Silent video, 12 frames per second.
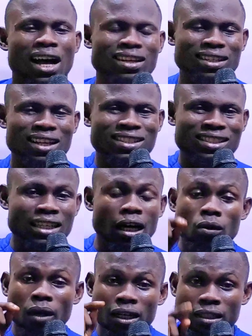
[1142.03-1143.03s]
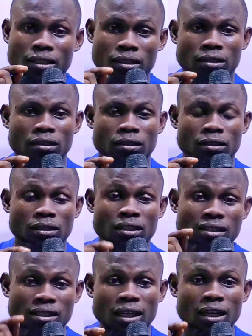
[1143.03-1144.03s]
as at January
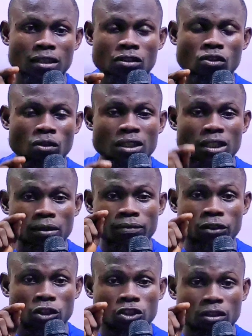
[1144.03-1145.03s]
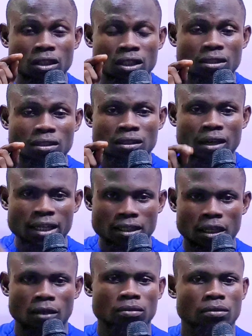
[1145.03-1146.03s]
this year is not the inflation rate
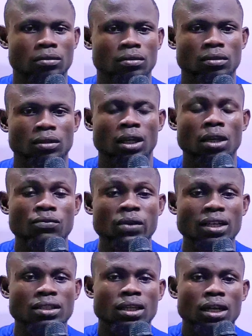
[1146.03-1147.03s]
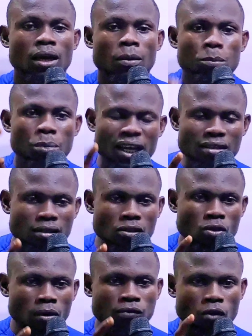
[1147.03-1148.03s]
right now. In fact,
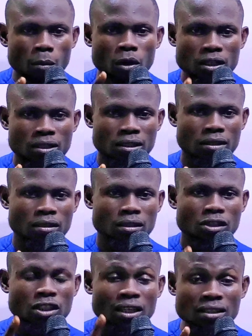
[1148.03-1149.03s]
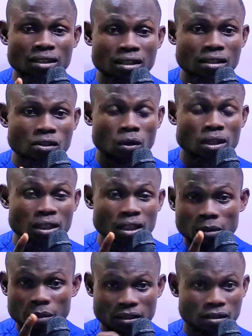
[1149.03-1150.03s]
prices of commodities changes on a
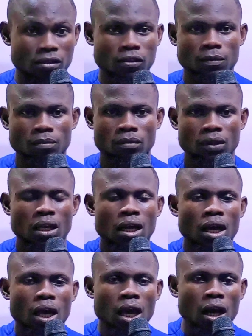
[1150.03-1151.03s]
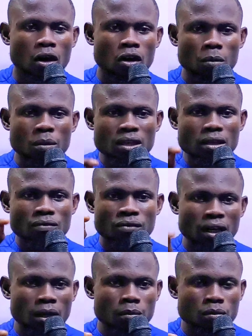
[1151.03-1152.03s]
daily basis. Economic
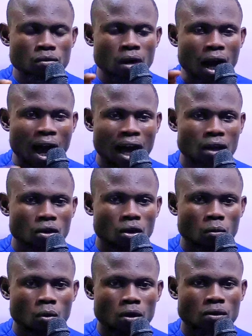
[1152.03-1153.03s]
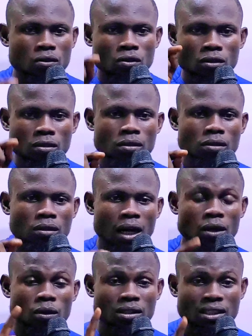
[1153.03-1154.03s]
variable are not what?
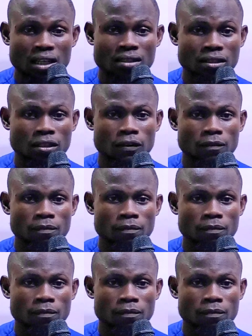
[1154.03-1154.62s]
Are not static.